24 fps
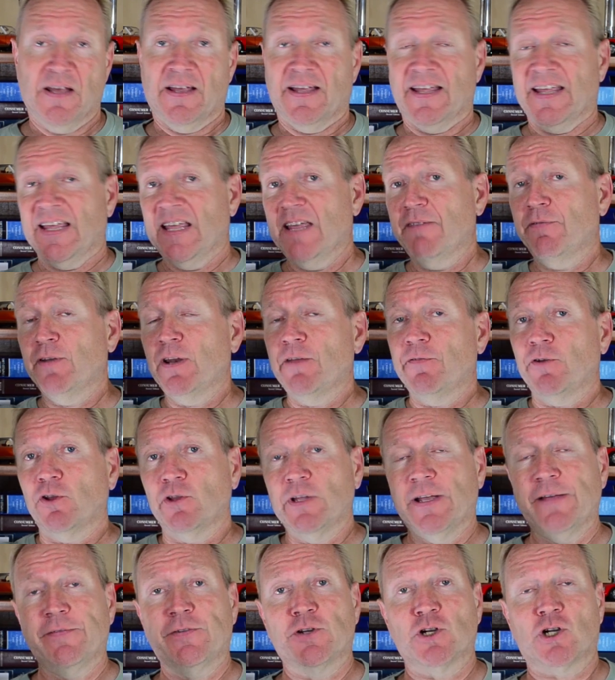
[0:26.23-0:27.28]
even if it
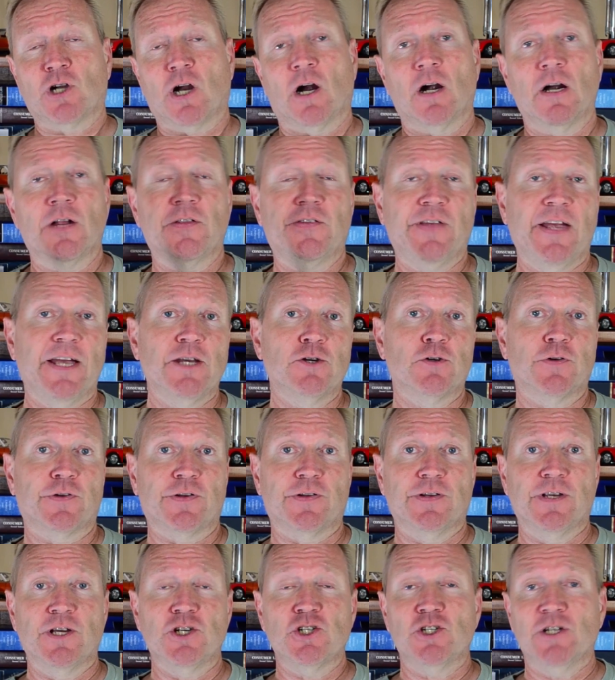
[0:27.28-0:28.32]
leaves your car in a dangerous
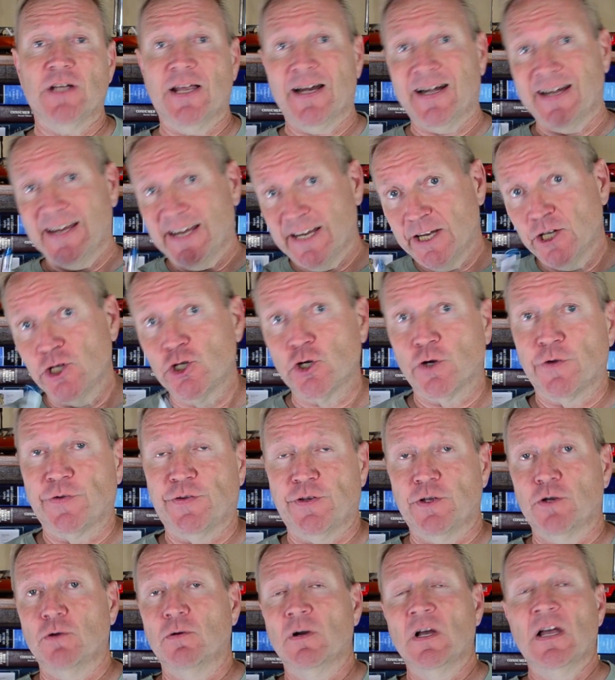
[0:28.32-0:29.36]
condition and it injures
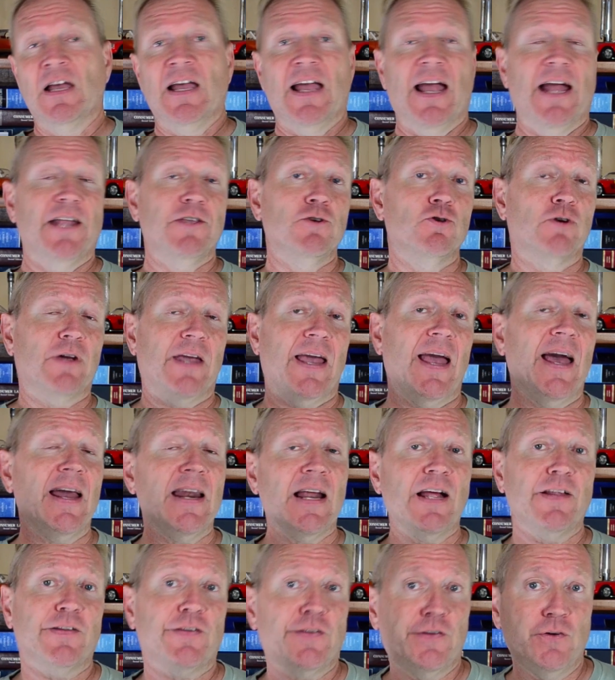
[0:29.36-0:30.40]
you, and you
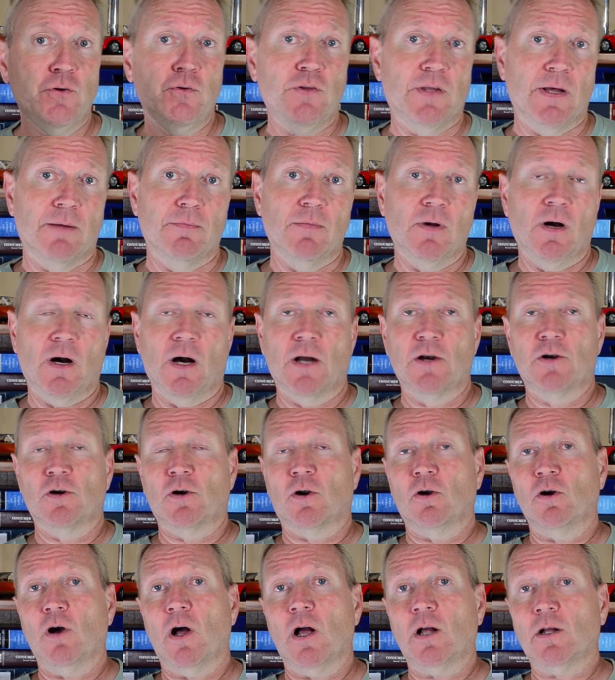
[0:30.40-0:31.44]
cannot sue them under
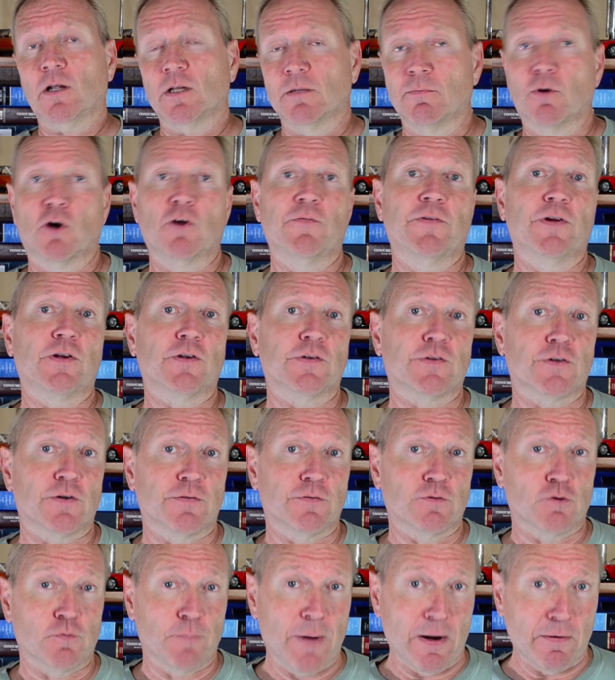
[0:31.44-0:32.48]
a law called the Motor Vehicle
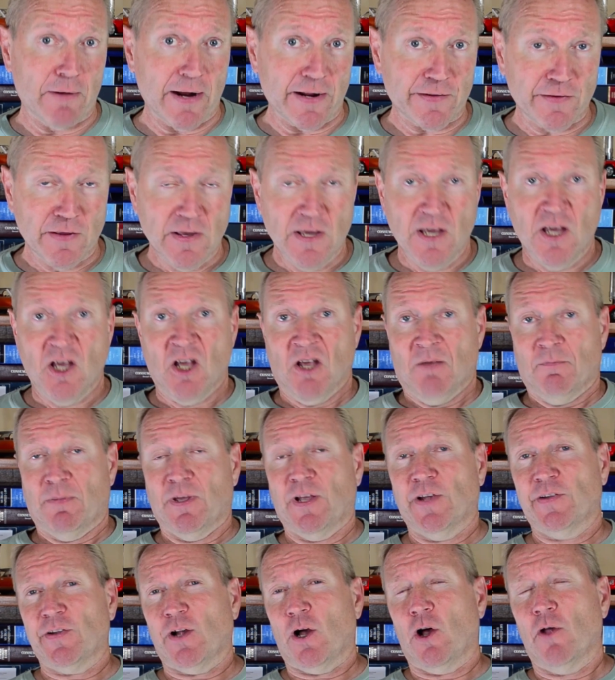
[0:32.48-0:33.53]
Service Repair Act,
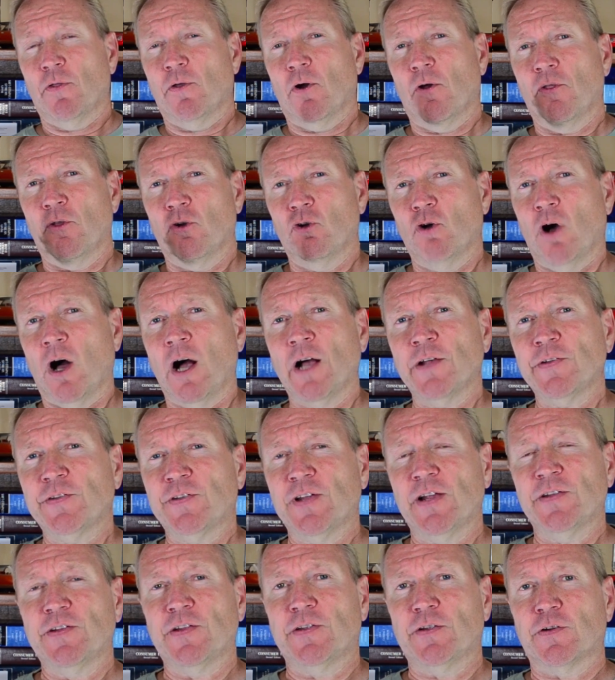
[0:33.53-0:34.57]
because although the law
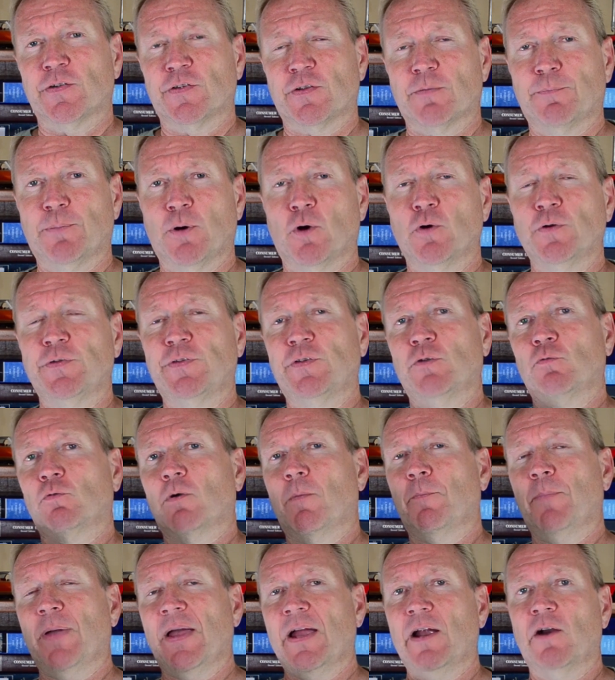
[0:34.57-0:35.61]
says that they're supposed to
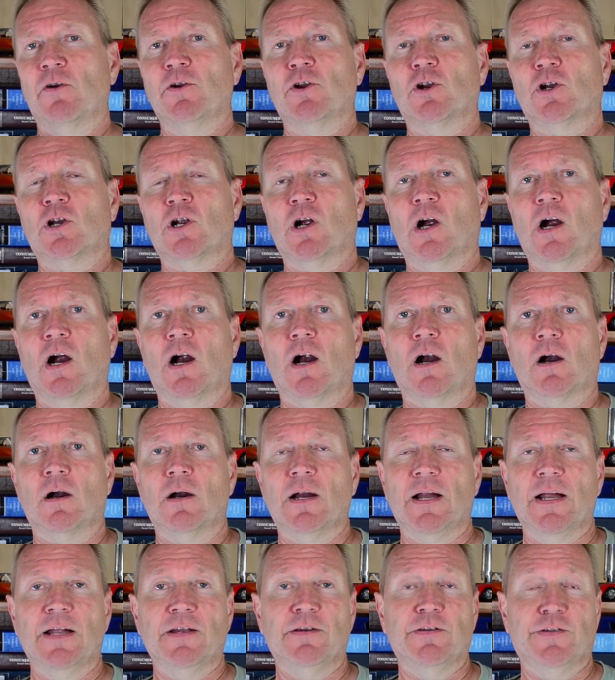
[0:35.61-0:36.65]
repair your
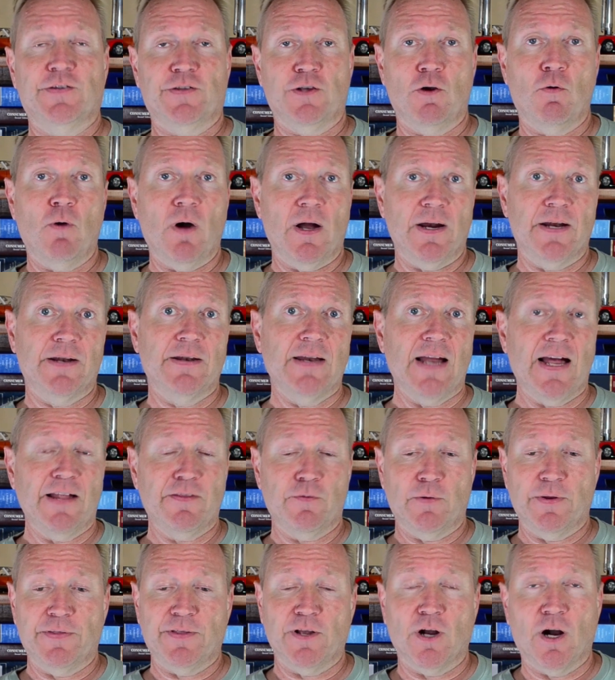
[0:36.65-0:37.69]
car and so on and not
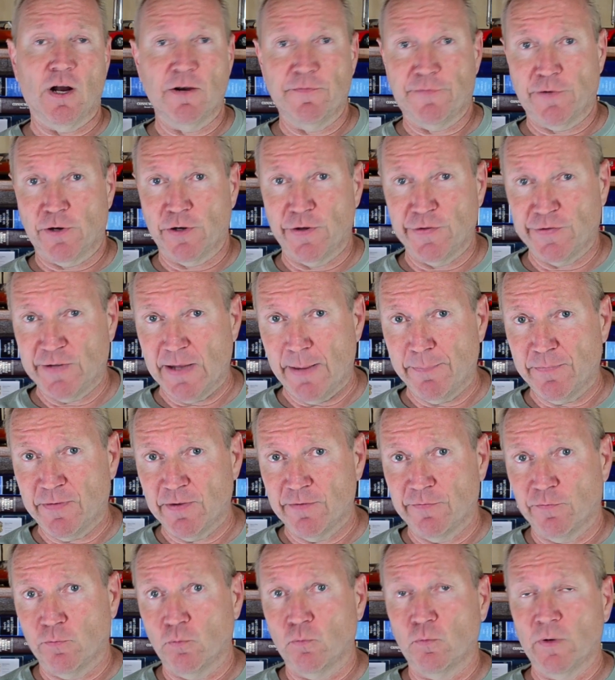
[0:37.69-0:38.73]
do anything unfair or
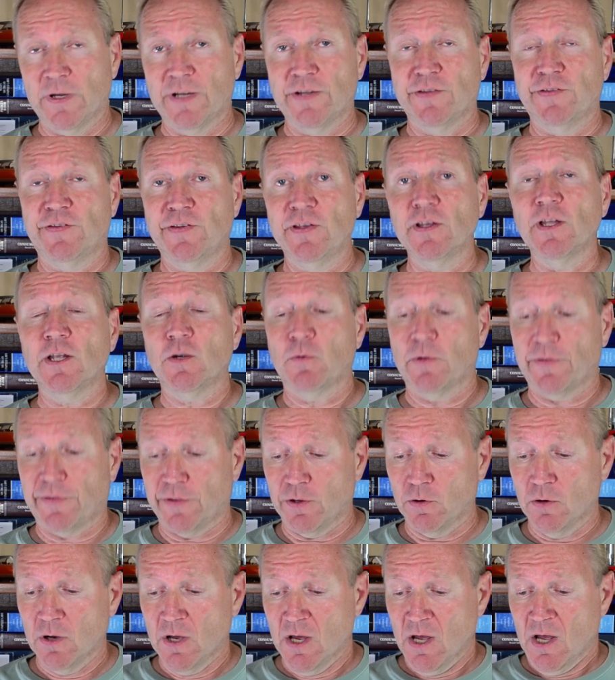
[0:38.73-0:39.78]
deceptive in dealing with
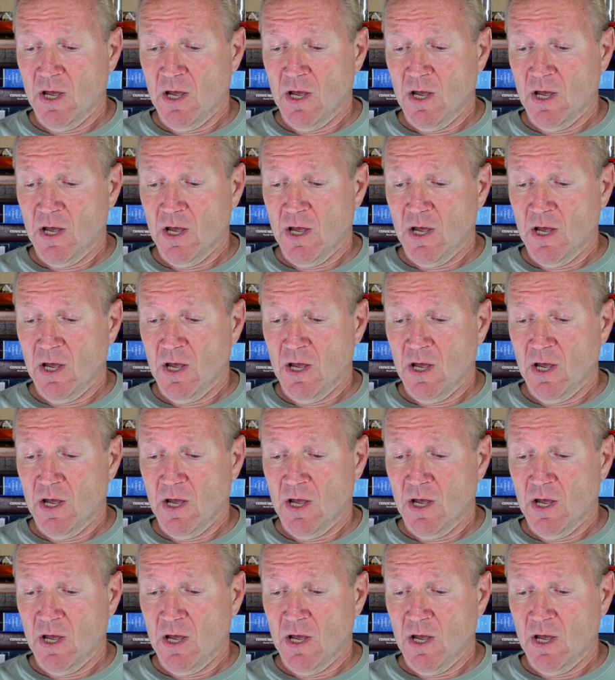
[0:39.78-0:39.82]
you,